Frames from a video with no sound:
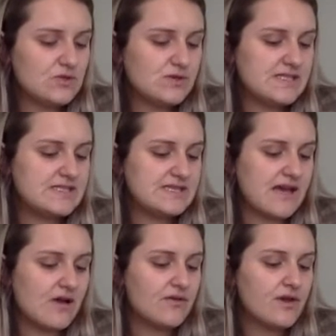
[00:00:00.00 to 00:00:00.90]
twins
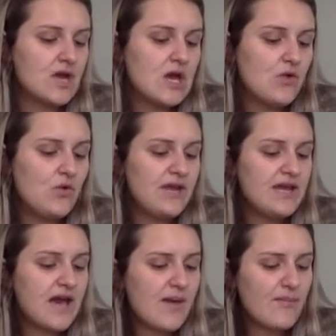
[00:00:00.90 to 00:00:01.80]
yelled, We
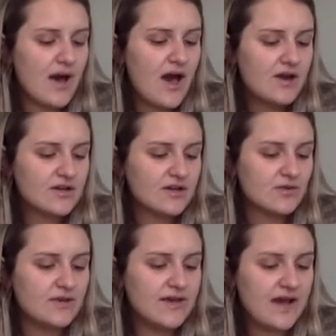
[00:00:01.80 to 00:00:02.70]
got
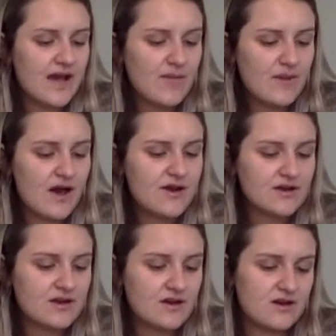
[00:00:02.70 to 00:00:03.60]
Potter! We got
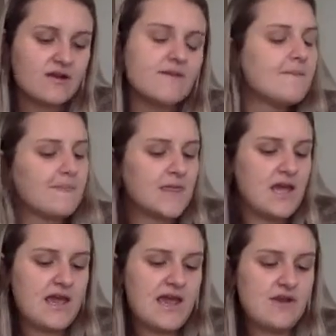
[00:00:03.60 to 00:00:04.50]
Potter!
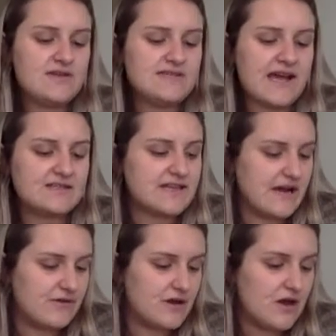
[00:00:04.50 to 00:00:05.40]
Harry sat
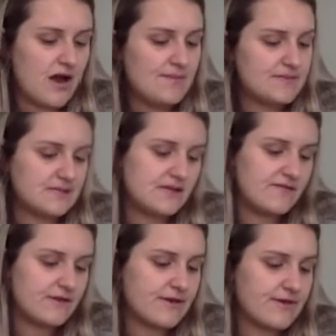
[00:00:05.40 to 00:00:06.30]
down opposite of
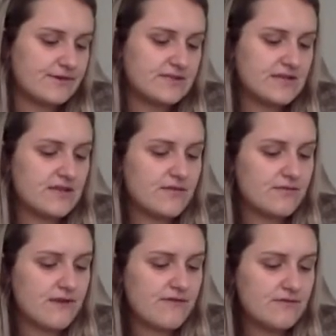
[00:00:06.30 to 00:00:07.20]
the ghost in the
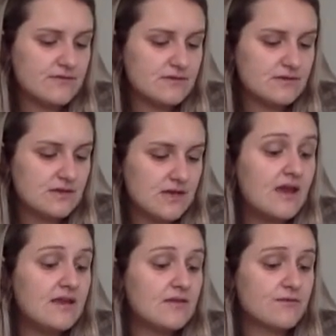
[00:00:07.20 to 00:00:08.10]
rough
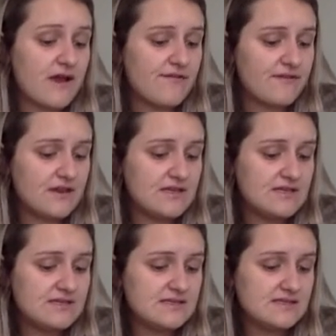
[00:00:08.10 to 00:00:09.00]
and
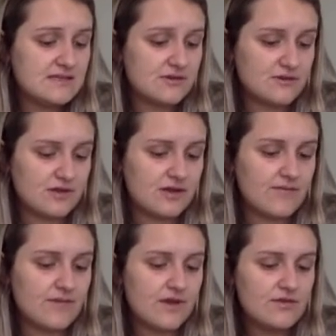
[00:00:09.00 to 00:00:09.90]
he'd seen earlier.
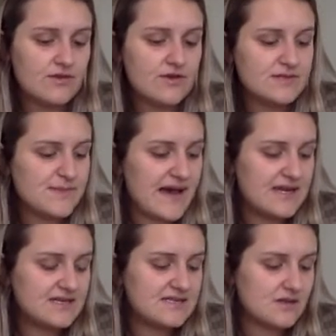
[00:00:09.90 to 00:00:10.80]
The ghost
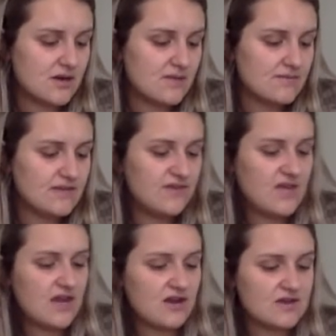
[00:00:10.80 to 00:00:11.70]
patted his arm,
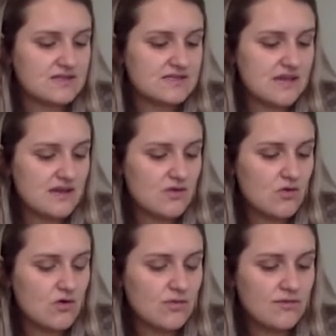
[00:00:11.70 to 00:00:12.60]
giving Harry the sudden
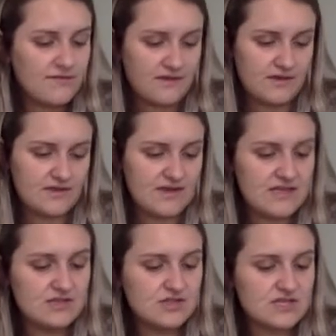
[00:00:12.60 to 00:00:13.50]
horrible feeling that
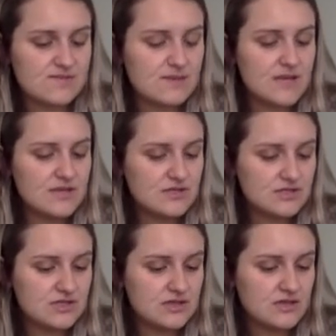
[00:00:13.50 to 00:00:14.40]
he'd just plunged